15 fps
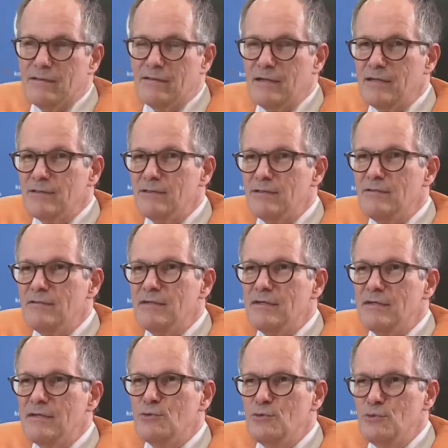there are
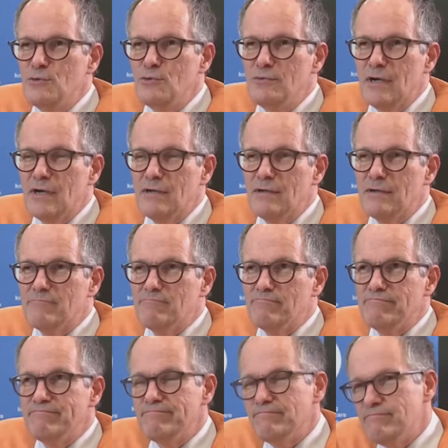two
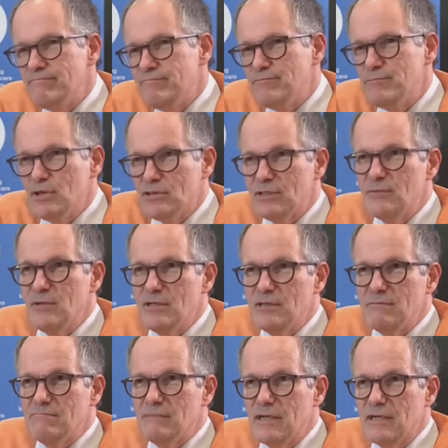possible
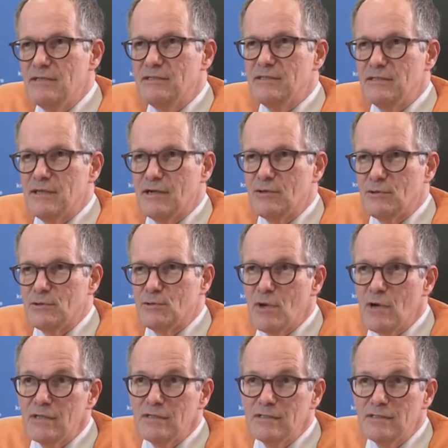key scenarios.
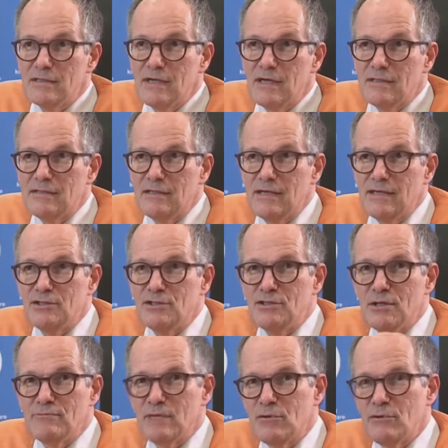One is that it
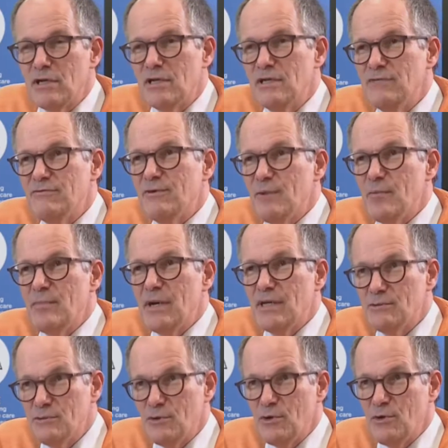jumped directly from a
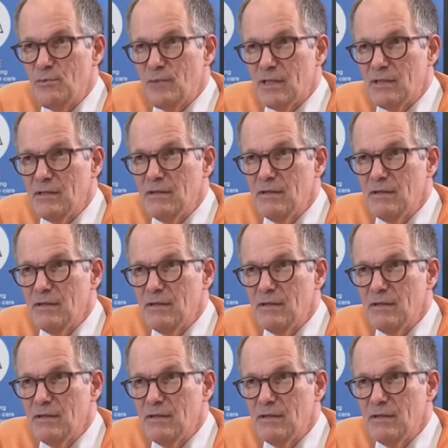bat to a human.